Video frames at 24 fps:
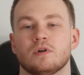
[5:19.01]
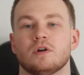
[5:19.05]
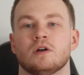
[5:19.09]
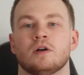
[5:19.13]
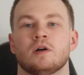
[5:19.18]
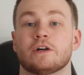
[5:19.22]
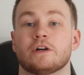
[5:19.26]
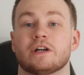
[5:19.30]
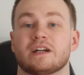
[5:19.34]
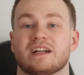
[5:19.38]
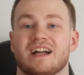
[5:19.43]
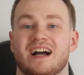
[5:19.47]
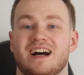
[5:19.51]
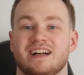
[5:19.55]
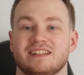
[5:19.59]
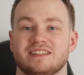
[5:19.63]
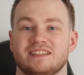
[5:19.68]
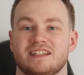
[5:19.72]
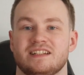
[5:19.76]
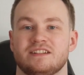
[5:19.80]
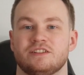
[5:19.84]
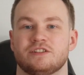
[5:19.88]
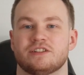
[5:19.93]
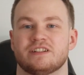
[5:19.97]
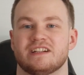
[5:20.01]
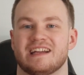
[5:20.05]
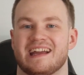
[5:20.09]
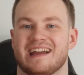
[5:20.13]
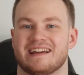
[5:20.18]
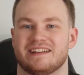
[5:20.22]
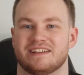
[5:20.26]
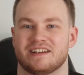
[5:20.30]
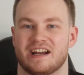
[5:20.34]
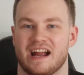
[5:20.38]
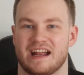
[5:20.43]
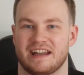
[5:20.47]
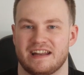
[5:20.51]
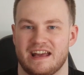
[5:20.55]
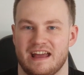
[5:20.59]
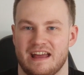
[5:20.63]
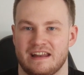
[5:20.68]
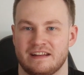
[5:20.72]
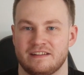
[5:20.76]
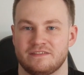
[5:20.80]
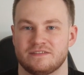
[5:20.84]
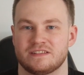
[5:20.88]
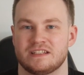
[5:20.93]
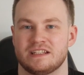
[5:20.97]
For a content creator, an
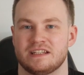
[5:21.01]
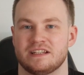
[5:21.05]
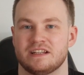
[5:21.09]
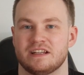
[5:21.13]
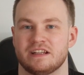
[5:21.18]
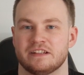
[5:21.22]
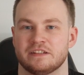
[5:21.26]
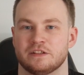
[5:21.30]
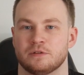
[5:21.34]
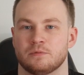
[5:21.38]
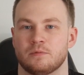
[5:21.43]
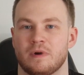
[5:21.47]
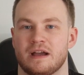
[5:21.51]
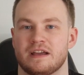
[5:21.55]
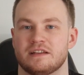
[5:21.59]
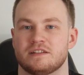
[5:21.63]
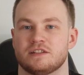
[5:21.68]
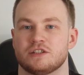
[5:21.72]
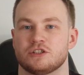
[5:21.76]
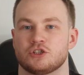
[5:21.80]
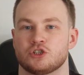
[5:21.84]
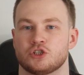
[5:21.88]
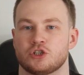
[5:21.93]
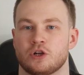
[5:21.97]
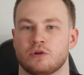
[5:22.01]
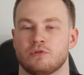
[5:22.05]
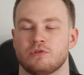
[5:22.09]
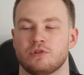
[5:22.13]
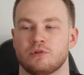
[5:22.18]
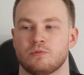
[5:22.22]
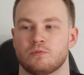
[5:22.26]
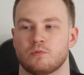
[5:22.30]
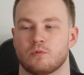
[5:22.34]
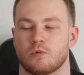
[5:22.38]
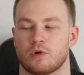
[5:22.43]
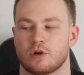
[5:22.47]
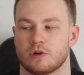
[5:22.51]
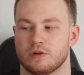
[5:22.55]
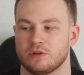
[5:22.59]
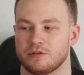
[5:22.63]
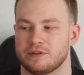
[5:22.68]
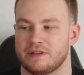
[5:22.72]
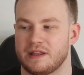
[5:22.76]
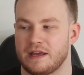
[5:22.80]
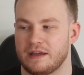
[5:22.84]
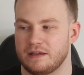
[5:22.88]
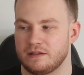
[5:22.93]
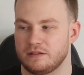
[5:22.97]
NFT is a way to show the
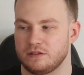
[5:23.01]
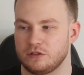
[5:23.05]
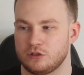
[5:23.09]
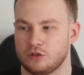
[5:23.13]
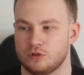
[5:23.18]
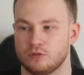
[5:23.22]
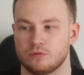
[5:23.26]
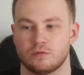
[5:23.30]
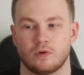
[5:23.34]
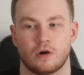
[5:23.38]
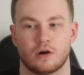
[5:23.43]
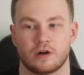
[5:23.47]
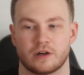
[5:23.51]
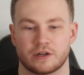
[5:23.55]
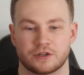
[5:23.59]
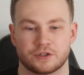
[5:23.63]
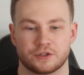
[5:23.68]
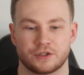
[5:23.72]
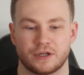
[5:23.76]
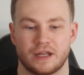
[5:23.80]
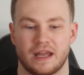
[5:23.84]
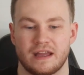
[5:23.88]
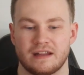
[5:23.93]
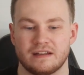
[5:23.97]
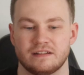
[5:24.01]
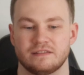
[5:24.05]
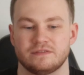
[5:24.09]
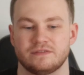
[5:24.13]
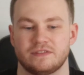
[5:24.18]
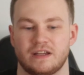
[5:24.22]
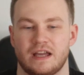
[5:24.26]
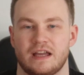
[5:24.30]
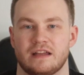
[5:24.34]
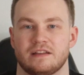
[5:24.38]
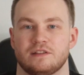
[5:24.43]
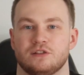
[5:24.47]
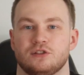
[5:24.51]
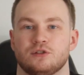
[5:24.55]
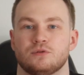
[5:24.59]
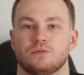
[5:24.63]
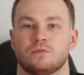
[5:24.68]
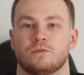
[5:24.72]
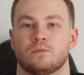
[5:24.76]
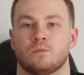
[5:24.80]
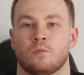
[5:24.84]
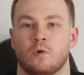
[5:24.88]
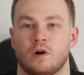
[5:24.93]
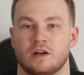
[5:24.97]
world that you are creative and you
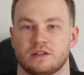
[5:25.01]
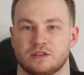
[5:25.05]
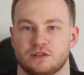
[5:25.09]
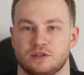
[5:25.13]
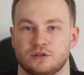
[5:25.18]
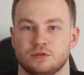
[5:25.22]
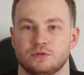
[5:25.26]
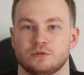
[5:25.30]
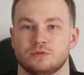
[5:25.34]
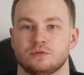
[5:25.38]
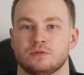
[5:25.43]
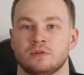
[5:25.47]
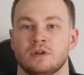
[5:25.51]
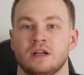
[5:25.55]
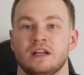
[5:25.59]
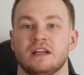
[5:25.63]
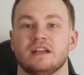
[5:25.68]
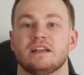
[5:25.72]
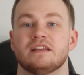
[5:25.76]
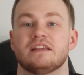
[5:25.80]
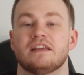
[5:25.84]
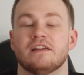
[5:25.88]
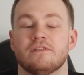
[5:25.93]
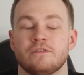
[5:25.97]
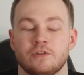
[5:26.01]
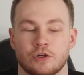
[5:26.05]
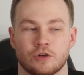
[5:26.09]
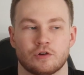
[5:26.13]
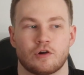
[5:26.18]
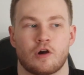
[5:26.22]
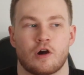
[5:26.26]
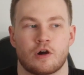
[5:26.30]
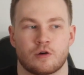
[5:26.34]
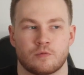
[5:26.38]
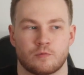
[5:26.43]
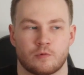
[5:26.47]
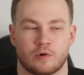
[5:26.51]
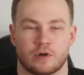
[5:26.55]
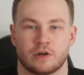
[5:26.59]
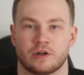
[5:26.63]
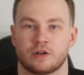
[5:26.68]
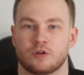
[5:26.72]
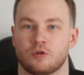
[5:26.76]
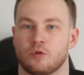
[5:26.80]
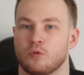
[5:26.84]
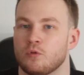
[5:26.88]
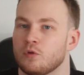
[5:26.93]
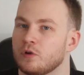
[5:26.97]
want to give your
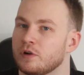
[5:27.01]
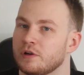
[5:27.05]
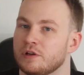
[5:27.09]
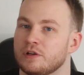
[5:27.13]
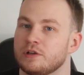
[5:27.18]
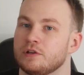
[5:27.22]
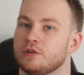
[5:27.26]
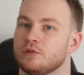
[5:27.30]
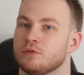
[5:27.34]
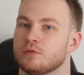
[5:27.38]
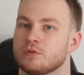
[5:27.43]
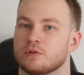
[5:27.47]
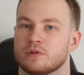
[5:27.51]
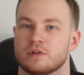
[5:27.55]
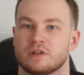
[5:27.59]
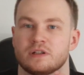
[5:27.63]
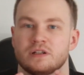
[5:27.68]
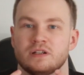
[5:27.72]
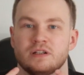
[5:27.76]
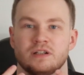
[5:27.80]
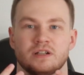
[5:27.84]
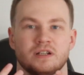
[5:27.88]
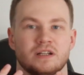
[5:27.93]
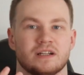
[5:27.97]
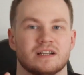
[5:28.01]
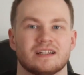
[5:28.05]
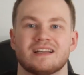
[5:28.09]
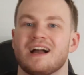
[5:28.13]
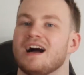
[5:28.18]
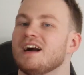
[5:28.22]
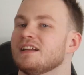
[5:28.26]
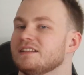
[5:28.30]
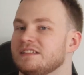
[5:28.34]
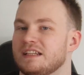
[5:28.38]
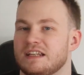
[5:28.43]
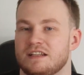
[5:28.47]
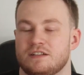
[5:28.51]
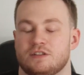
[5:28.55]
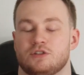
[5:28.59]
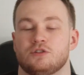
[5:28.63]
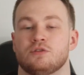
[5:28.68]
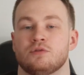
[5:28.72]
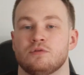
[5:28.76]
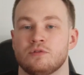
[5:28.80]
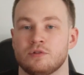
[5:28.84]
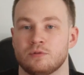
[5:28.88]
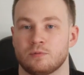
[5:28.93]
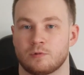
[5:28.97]
artwork or your content
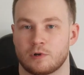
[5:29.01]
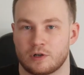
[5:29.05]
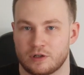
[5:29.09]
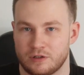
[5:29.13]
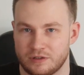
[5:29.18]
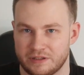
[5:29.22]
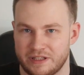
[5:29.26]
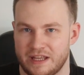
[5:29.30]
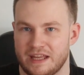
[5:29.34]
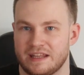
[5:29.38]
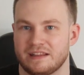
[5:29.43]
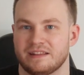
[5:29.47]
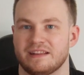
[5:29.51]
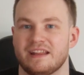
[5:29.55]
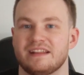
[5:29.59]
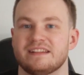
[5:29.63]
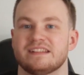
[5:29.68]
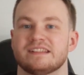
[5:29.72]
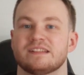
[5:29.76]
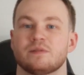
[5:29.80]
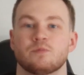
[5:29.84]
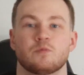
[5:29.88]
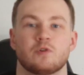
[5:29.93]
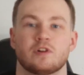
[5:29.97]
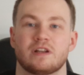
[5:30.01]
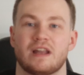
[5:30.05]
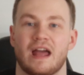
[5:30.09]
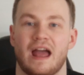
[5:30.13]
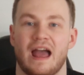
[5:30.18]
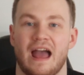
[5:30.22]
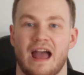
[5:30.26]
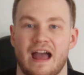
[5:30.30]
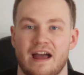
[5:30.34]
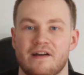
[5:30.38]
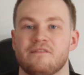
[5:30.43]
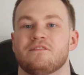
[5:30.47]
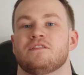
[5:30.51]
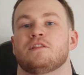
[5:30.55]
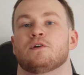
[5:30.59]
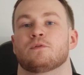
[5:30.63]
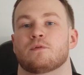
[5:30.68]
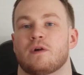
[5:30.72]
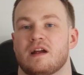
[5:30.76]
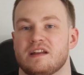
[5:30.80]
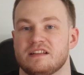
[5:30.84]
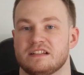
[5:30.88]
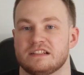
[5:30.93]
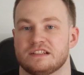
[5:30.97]
to the world and let someone have the
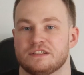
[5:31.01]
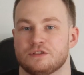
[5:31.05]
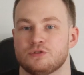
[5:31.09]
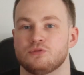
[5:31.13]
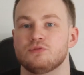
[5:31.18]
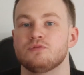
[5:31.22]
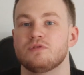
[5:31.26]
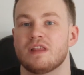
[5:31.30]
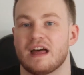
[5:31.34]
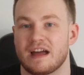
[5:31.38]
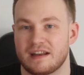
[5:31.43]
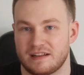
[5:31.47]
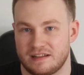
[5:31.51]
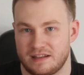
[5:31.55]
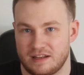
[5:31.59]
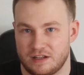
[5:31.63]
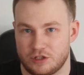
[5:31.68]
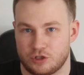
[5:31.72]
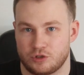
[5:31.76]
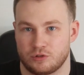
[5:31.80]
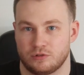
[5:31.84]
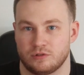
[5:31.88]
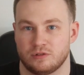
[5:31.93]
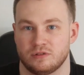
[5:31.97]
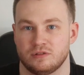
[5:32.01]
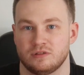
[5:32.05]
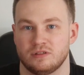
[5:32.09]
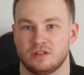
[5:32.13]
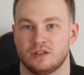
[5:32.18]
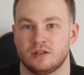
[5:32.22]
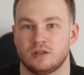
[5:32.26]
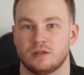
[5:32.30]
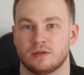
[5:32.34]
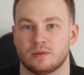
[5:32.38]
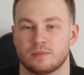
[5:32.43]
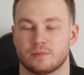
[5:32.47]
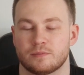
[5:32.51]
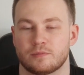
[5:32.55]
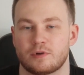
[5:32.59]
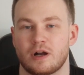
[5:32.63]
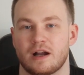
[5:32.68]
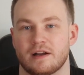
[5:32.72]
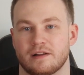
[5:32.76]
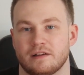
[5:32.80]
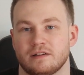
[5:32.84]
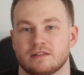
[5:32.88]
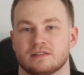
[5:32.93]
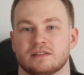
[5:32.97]
rights to that initial
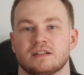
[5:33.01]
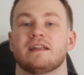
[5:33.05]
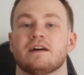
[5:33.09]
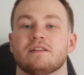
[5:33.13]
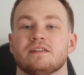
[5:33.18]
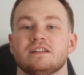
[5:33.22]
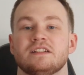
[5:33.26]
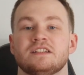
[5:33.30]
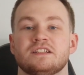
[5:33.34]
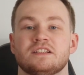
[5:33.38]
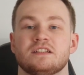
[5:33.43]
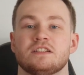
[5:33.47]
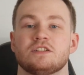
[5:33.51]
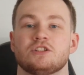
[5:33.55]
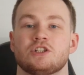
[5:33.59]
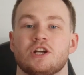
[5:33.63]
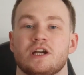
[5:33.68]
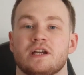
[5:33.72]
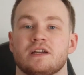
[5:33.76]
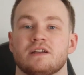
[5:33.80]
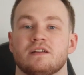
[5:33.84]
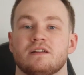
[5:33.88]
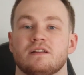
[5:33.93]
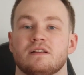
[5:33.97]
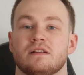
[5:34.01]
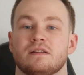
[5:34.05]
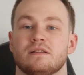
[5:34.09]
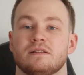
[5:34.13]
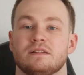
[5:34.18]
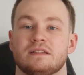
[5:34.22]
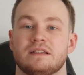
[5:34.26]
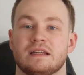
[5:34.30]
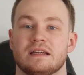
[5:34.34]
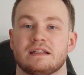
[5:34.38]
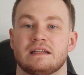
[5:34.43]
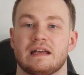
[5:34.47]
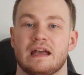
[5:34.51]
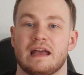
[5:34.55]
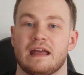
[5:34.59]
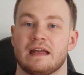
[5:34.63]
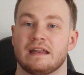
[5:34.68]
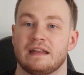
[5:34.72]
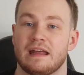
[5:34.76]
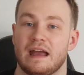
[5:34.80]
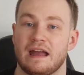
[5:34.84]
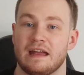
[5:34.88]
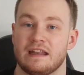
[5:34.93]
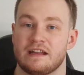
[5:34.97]
product. Now, this DJ did
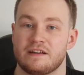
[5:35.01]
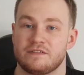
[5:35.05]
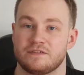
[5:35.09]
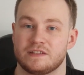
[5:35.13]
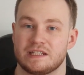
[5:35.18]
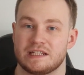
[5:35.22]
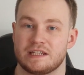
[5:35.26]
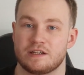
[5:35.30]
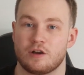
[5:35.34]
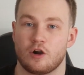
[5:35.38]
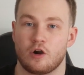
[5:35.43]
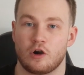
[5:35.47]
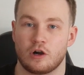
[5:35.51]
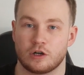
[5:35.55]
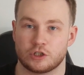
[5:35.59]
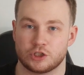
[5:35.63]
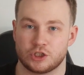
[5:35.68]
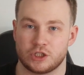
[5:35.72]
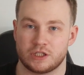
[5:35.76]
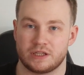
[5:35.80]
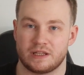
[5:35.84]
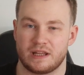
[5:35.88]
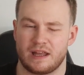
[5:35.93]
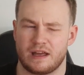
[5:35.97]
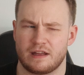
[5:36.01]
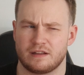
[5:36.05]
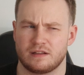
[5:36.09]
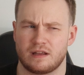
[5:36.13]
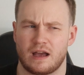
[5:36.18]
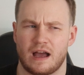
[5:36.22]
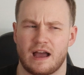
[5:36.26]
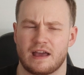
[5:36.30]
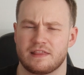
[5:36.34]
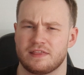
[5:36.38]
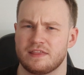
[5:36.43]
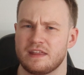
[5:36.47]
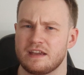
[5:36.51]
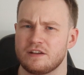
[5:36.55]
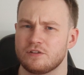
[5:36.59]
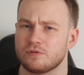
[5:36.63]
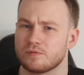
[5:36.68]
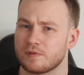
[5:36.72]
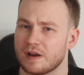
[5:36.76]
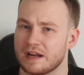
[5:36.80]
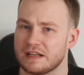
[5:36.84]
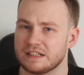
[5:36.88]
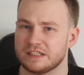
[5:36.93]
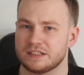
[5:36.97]
an NFT auction that I
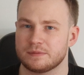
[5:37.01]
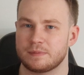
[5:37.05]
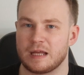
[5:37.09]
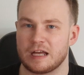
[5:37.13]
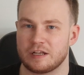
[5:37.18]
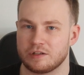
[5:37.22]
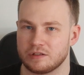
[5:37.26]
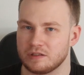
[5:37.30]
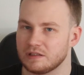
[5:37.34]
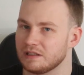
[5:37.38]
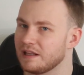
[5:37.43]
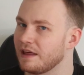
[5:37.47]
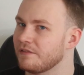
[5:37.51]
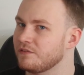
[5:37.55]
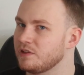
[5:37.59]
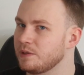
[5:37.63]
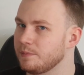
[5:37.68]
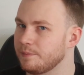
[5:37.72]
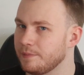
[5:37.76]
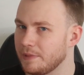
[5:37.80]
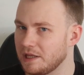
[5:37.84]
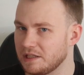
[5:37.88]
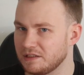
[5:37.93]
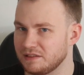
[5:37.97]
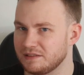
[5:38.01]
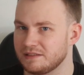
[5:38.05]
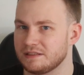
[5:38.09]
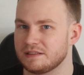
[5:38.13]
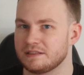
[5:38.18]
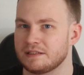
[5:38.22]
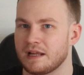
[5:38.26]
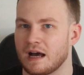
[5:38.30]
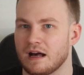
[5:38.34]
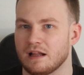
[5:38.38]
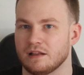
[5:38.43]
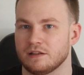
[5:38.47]
think raised about $11 million.